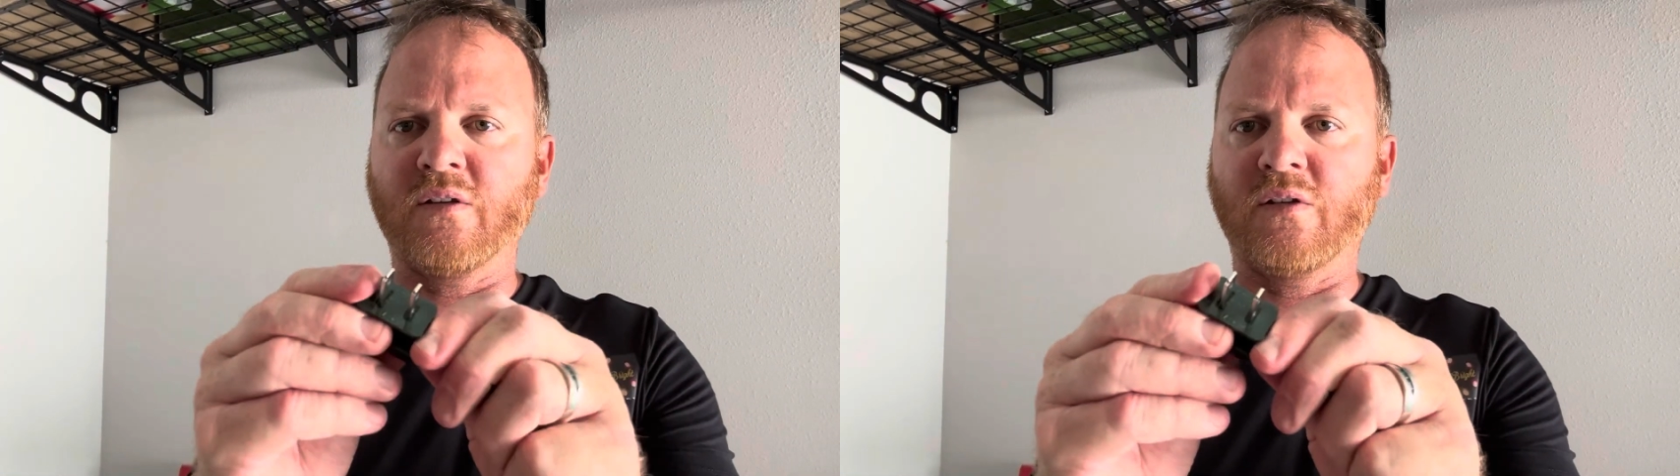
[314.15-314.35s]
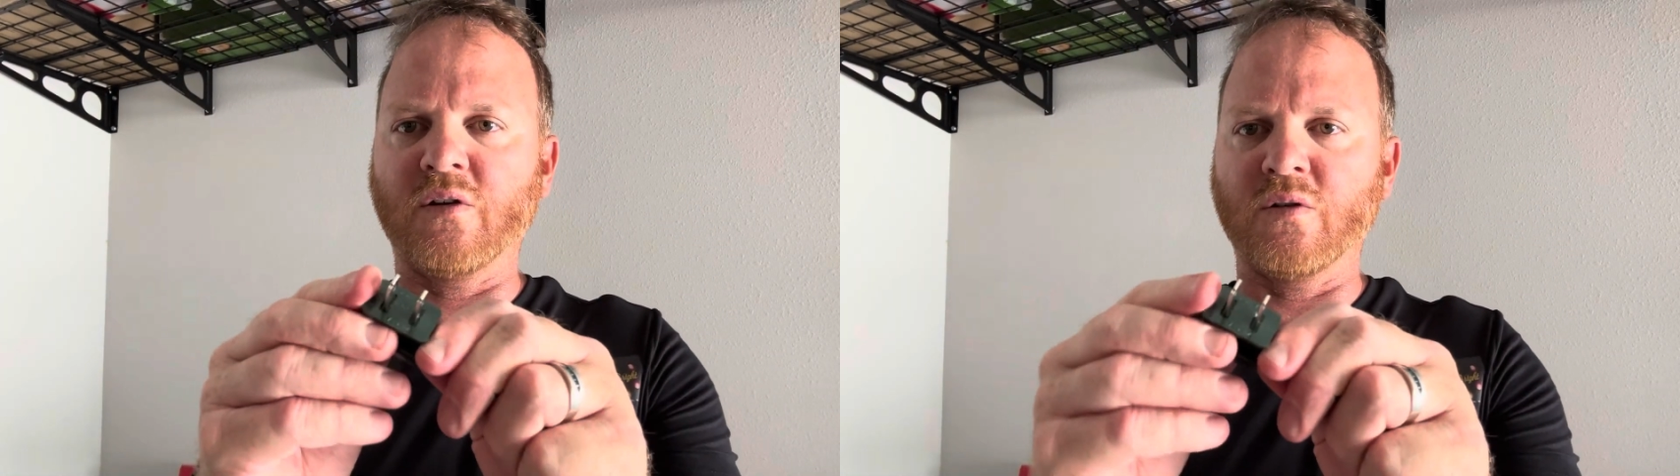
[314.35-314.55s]

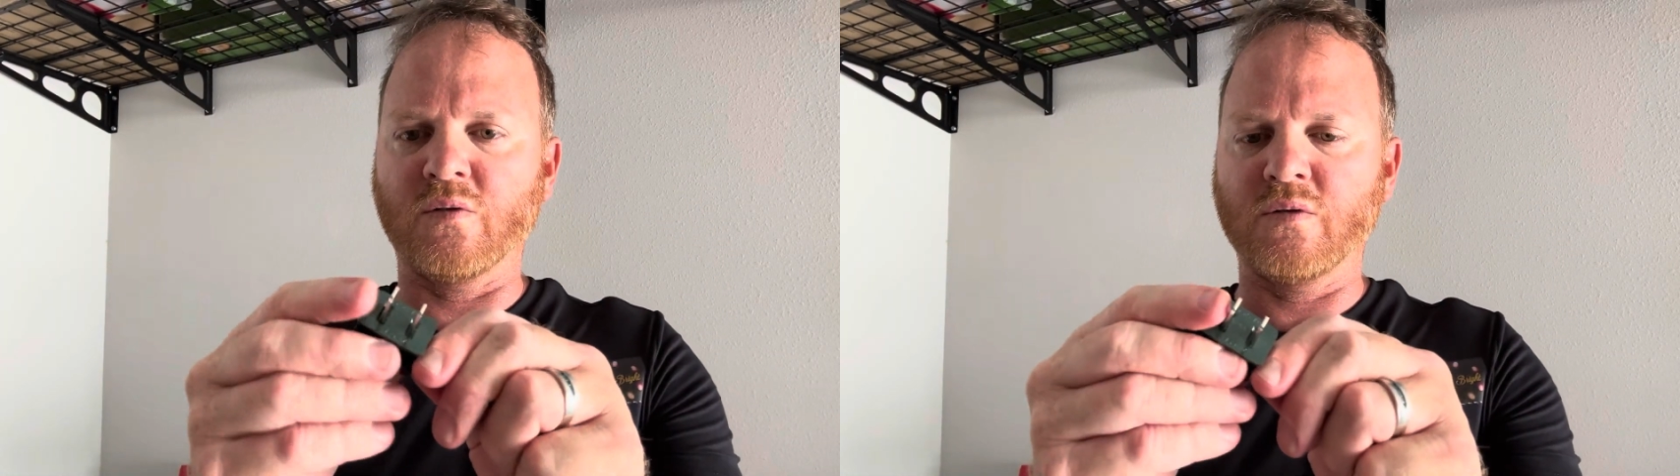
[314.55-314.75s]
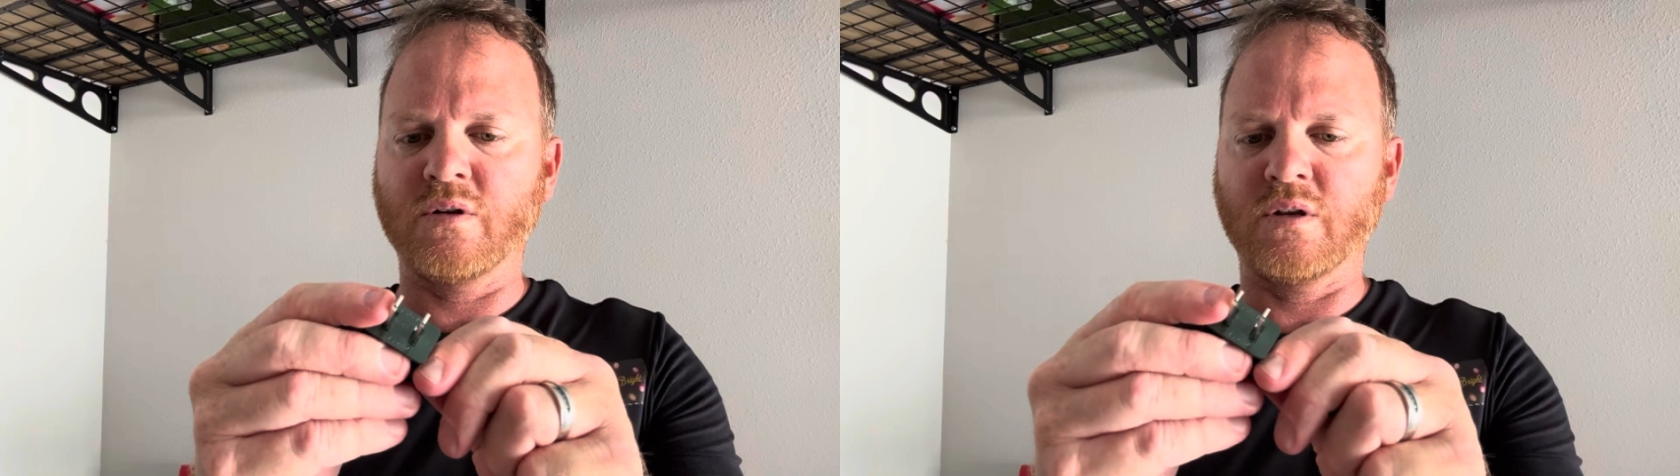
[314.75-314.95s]

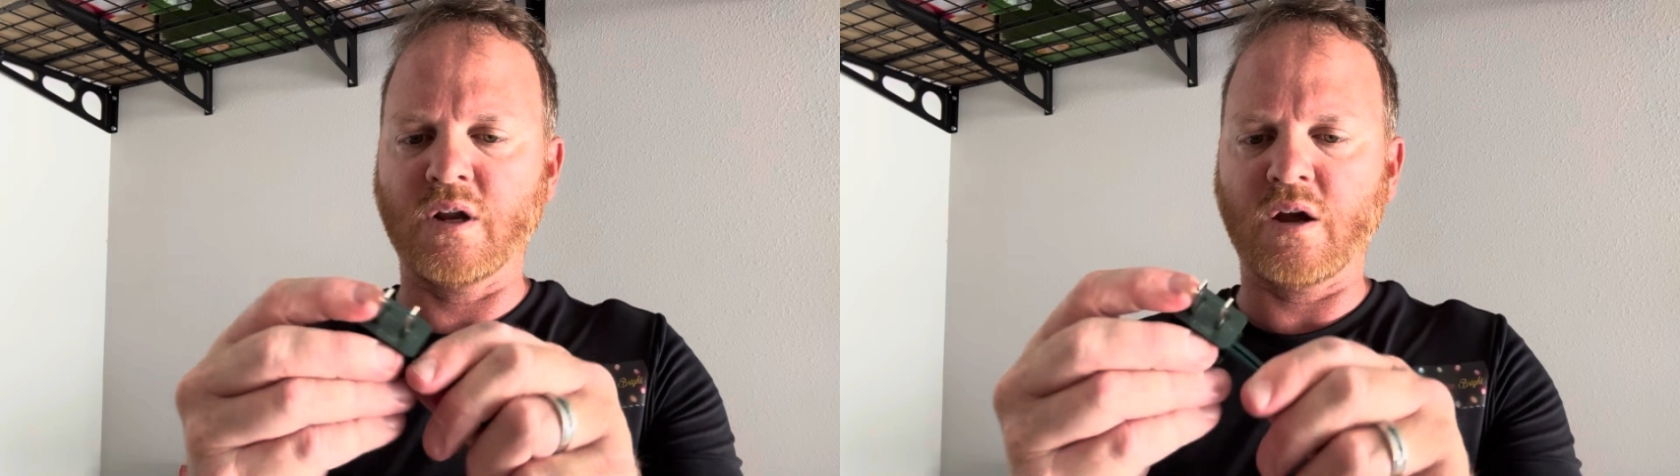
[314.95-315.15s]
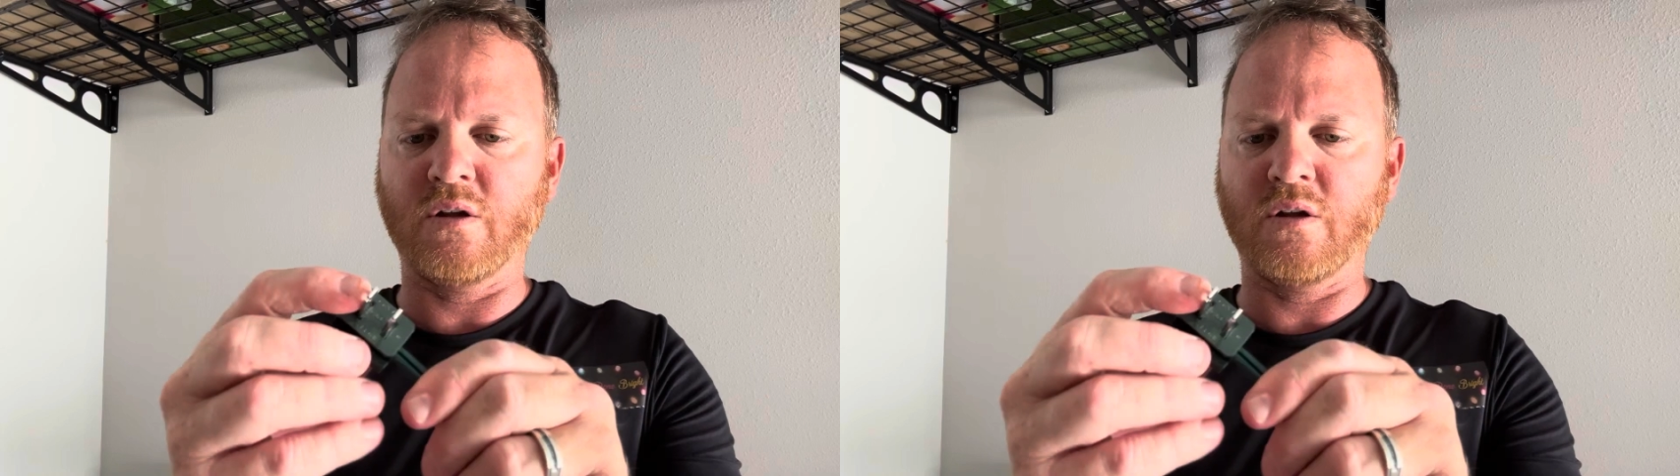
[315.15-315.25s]
So now